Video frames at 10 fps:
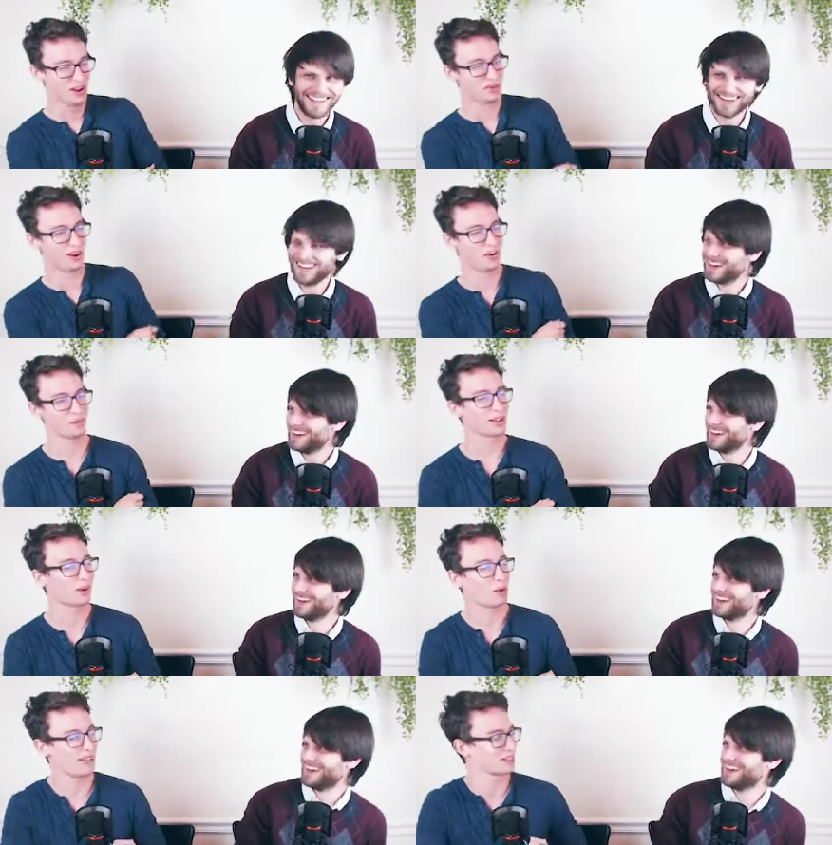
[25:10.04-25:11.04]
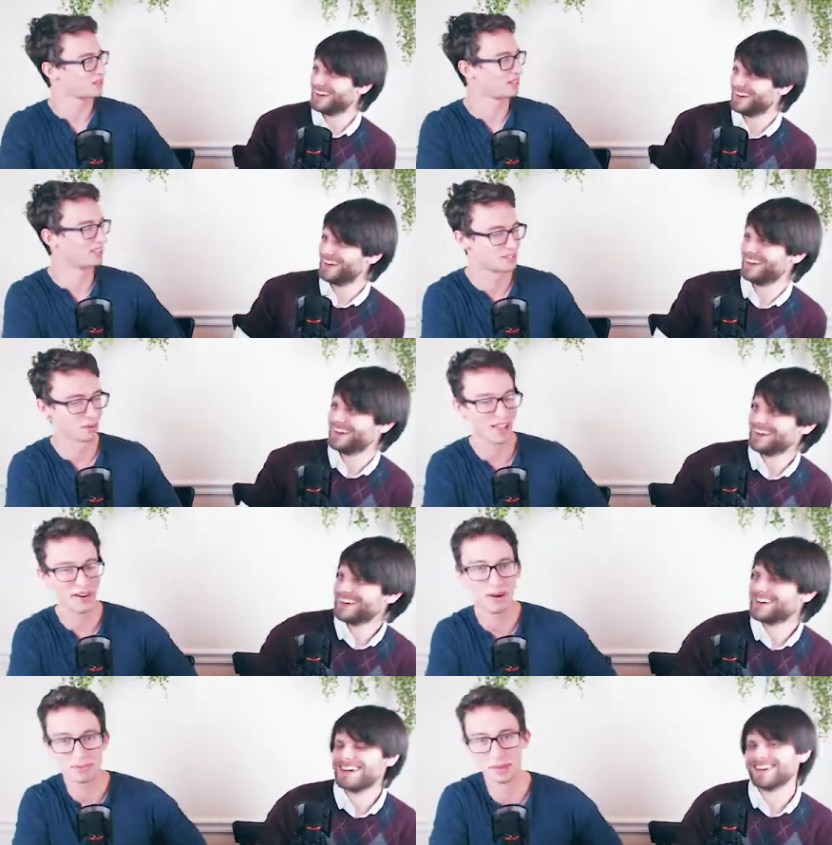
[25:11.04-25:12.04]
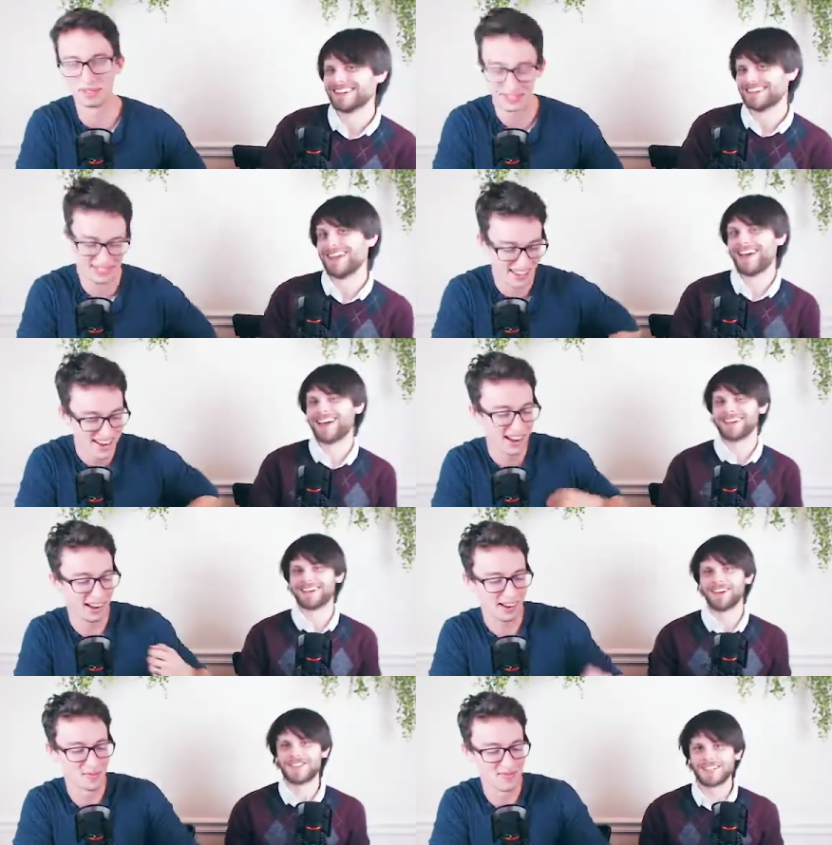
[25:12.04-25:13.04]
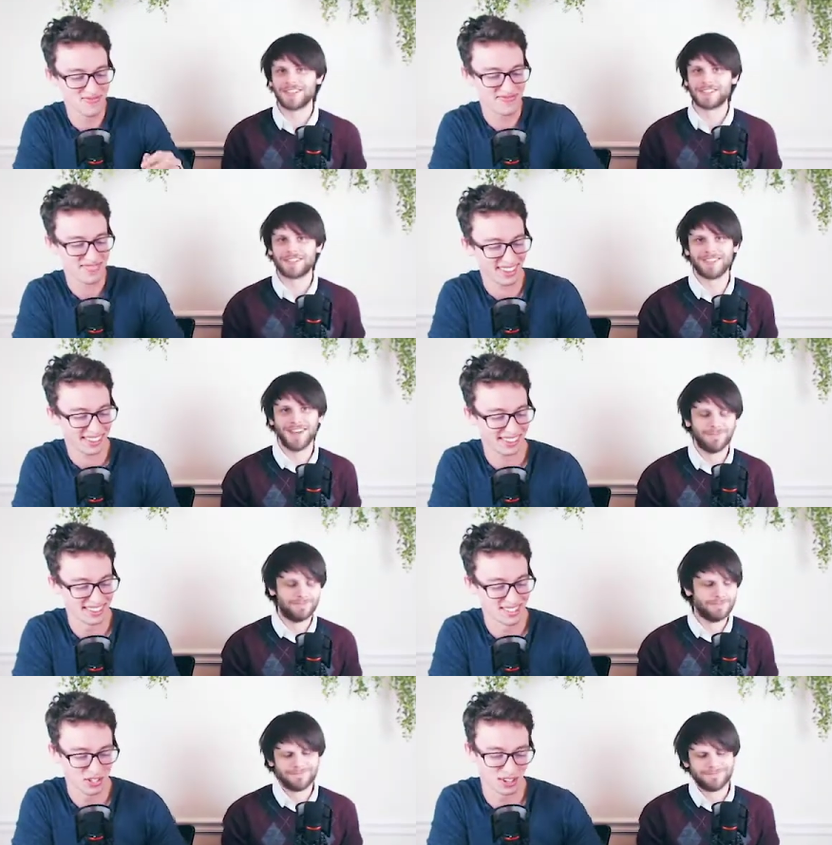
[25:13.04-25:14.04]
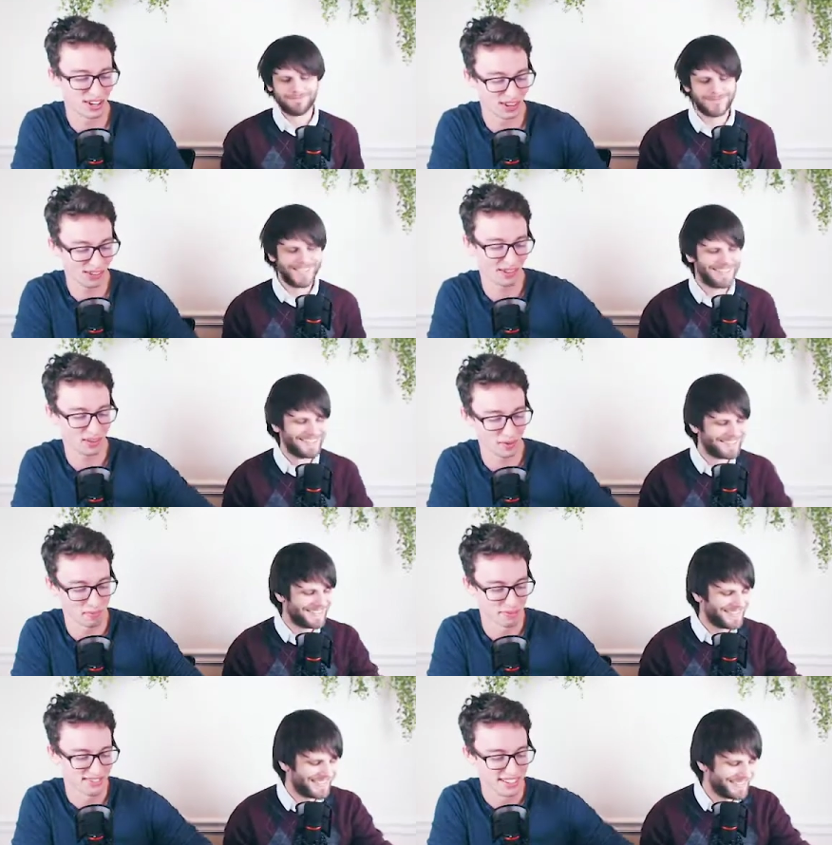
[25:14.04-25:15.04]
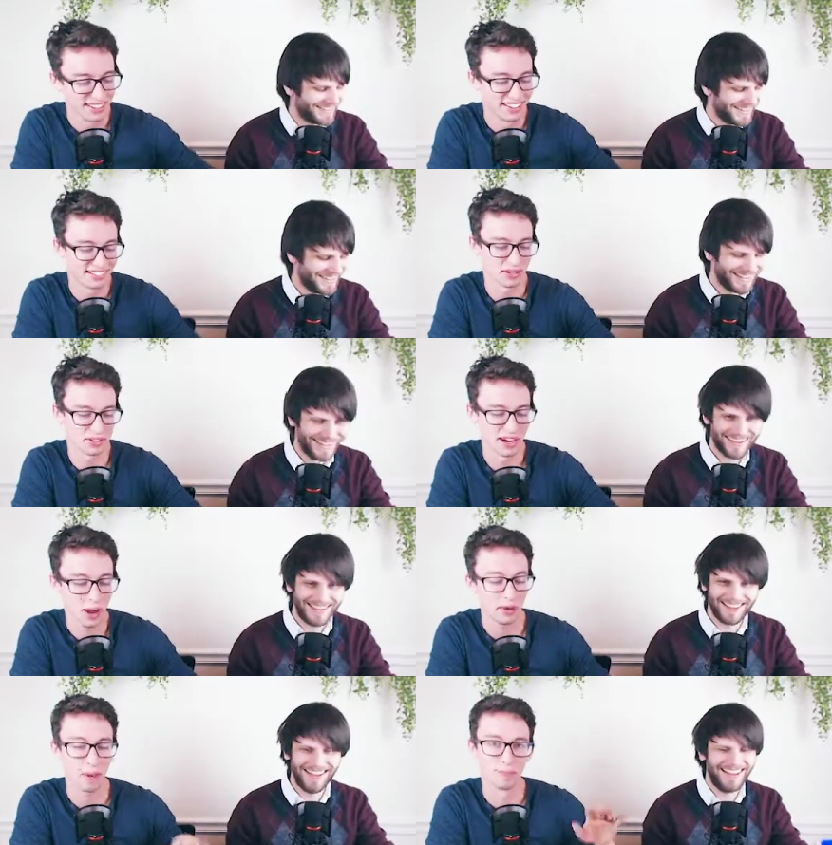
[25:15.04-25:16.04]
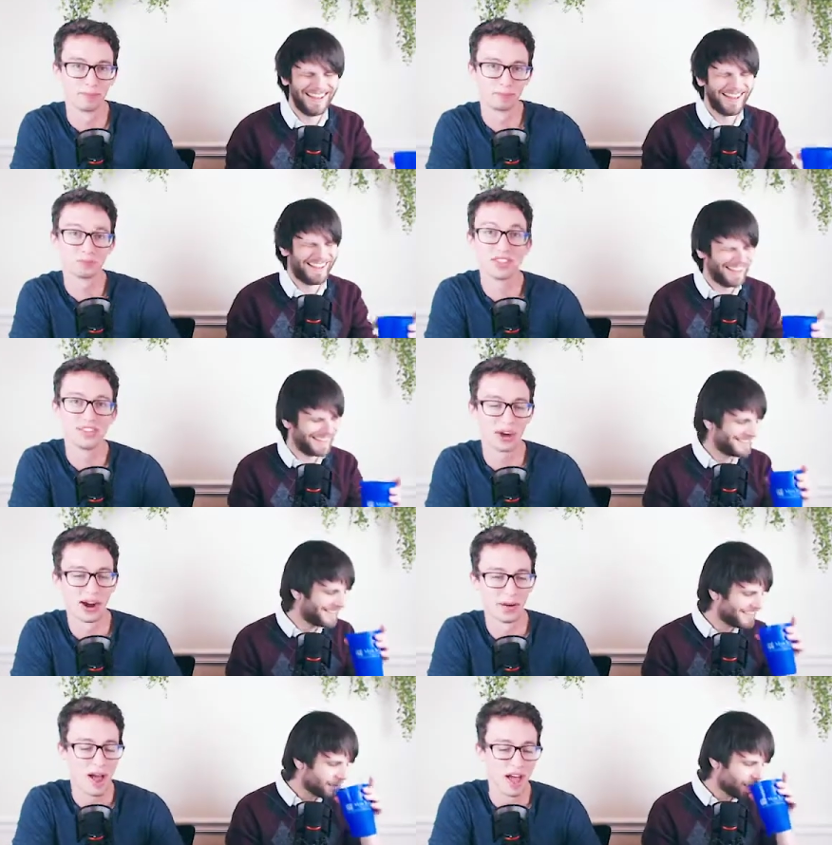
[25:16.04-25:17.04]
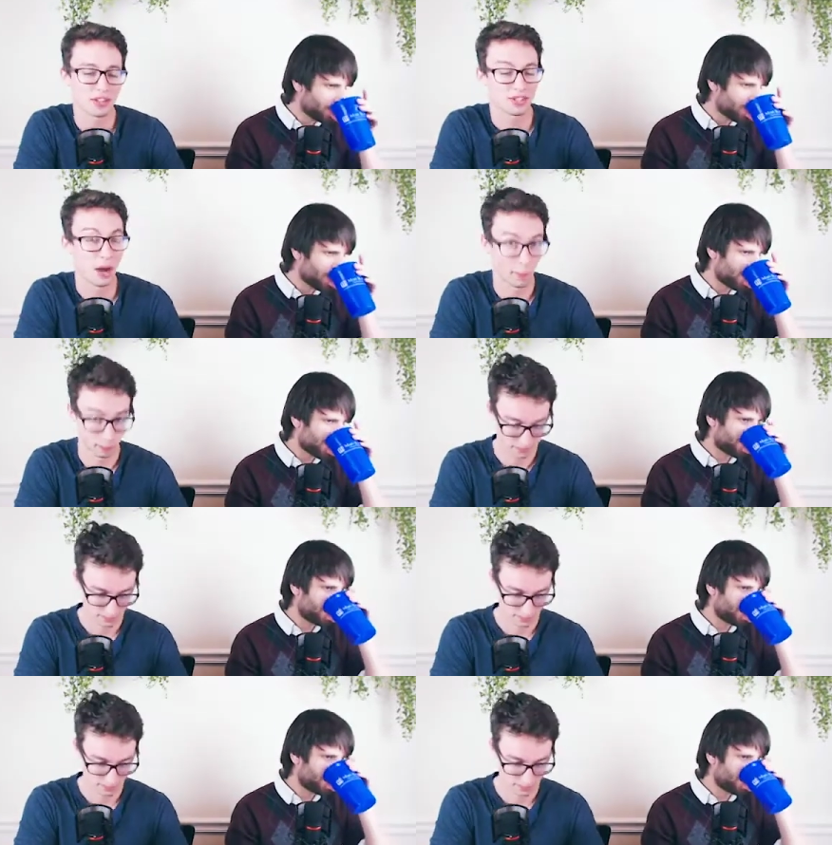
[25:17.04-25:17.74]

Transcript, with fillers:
Speaker 1: oh, we had a call back to a to a latter episode, bud. Yeah, um, check out Sherlock. Sherlock, that was great. Okay, sorry. So,